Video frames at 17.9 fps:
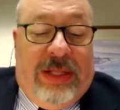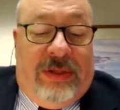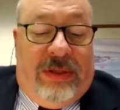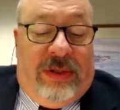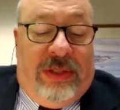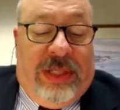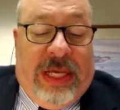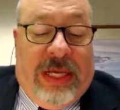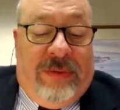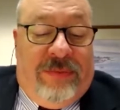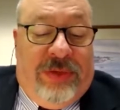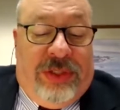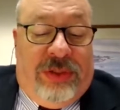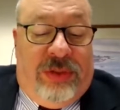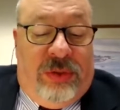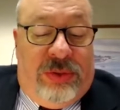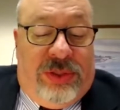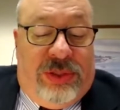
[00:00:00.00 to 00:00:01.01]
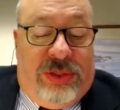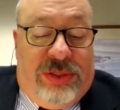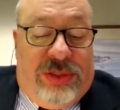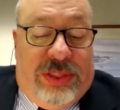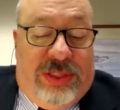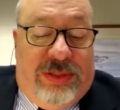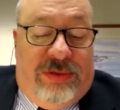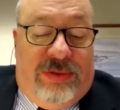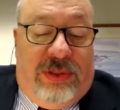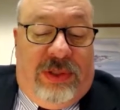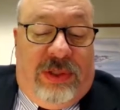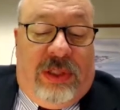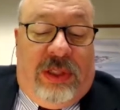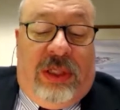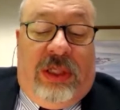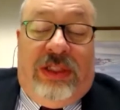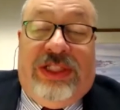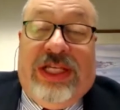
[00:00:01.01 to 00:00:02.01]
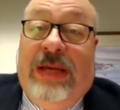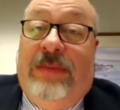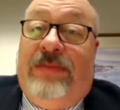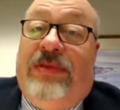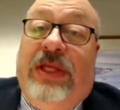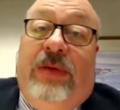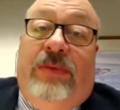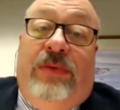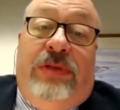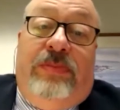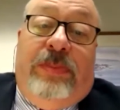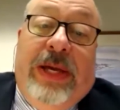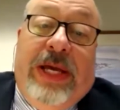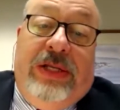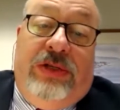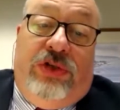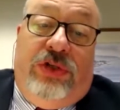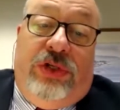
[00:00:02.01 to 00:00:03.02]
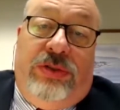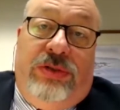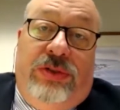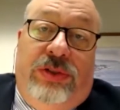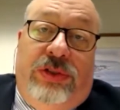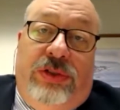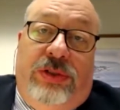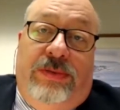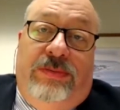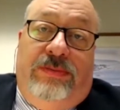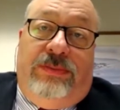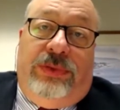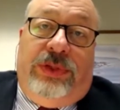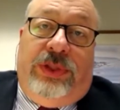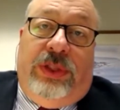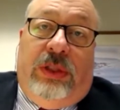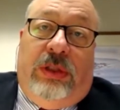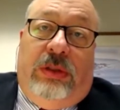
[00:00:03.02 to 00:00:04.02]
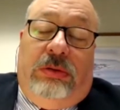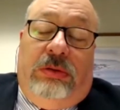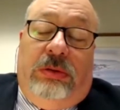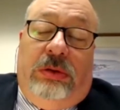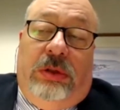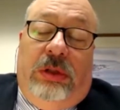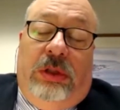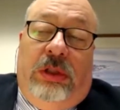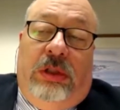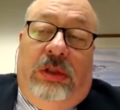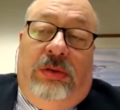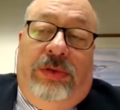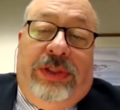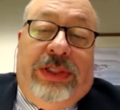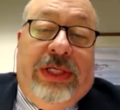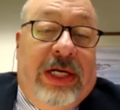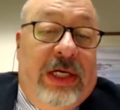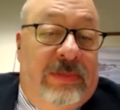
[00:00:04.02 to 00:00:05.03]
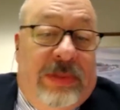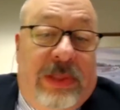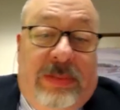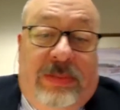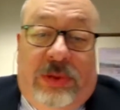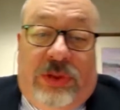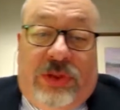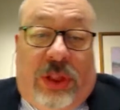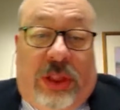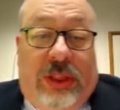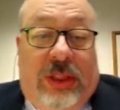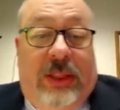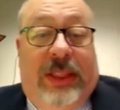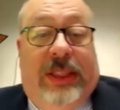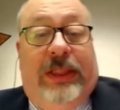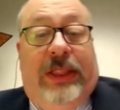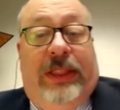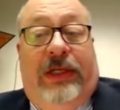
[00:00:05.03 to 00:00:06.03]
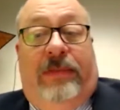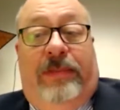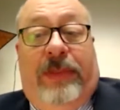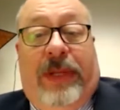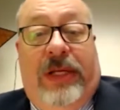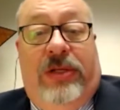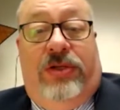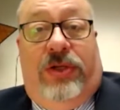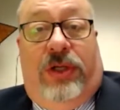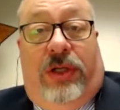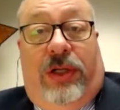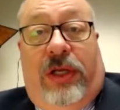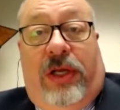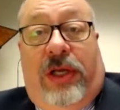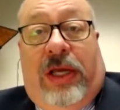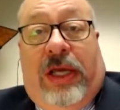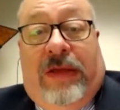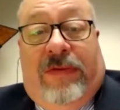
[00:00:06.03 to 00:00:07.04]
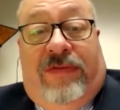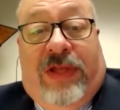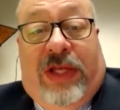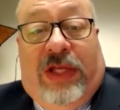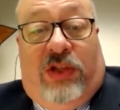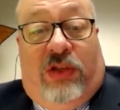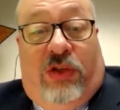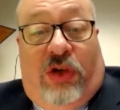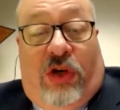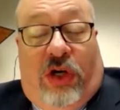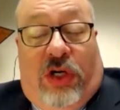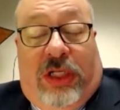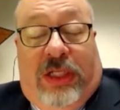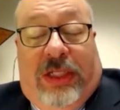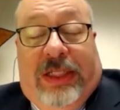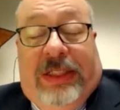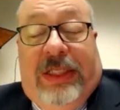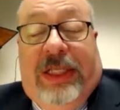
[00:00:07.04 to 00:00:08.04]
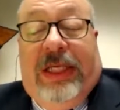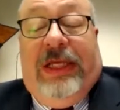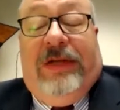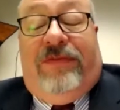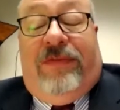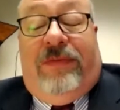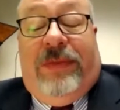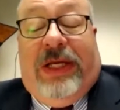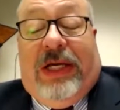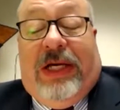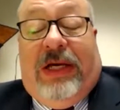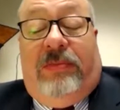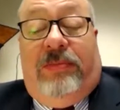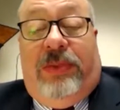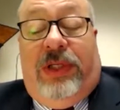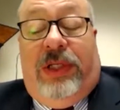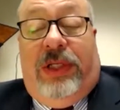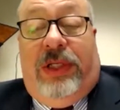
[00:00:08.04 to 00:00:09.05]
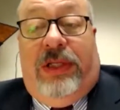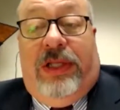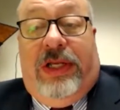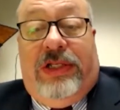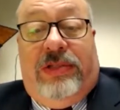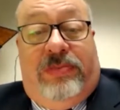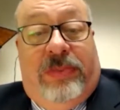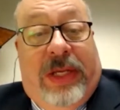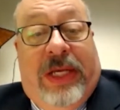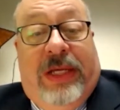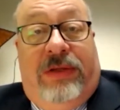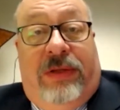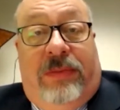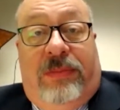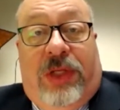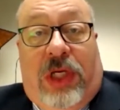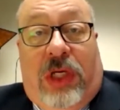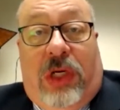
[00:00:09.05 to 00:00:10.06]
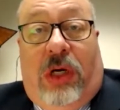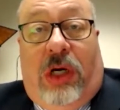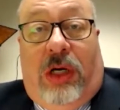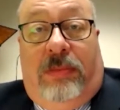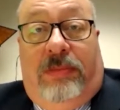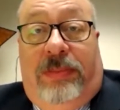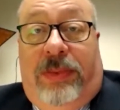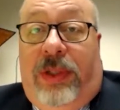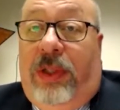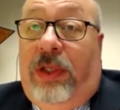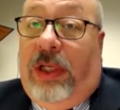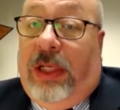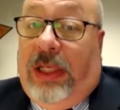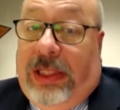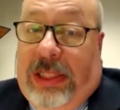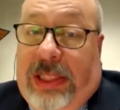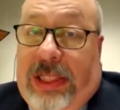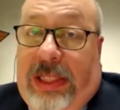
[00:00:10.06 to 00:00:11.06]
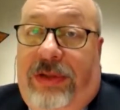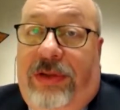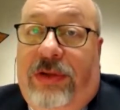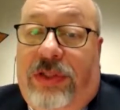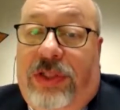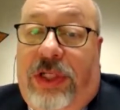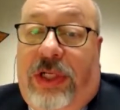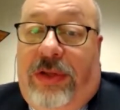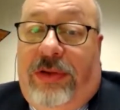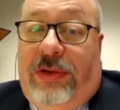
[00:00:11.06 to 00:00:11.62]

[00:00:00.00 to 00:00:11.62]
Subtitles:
that reduces it. Same thing with pensions. So retired people start collecting their pension. If they are collecting it from the company that is paying them the comp, again, there's another